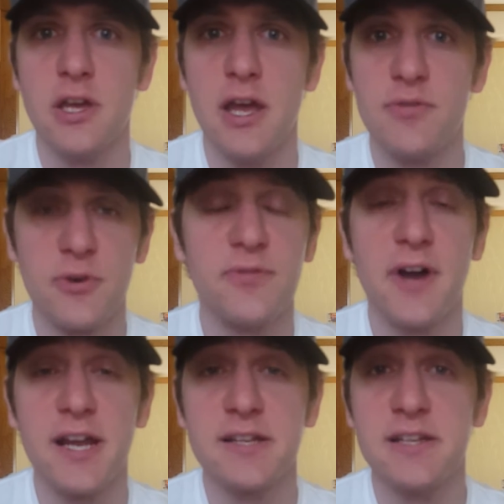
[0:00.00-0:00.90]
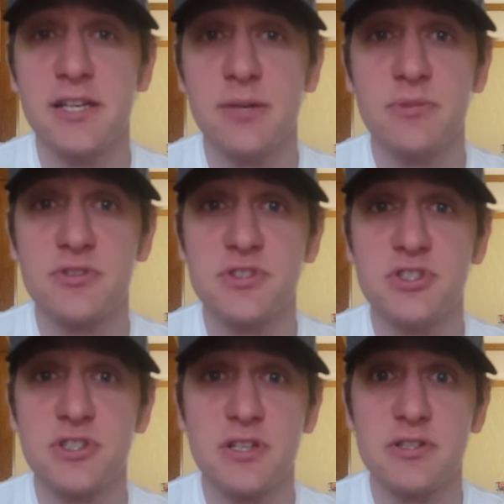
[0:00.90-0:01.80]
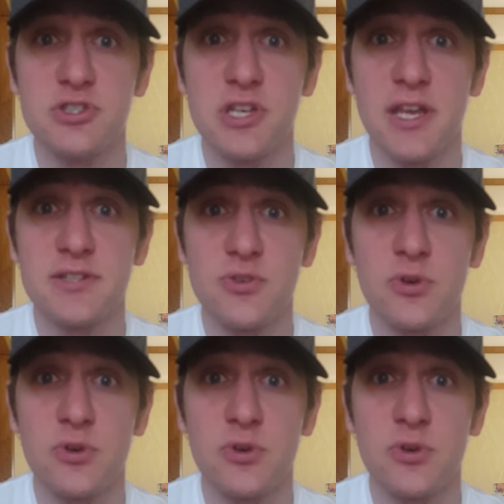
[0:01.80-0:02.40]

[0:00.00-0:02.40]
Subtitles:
if they're fighting him, there's a chance,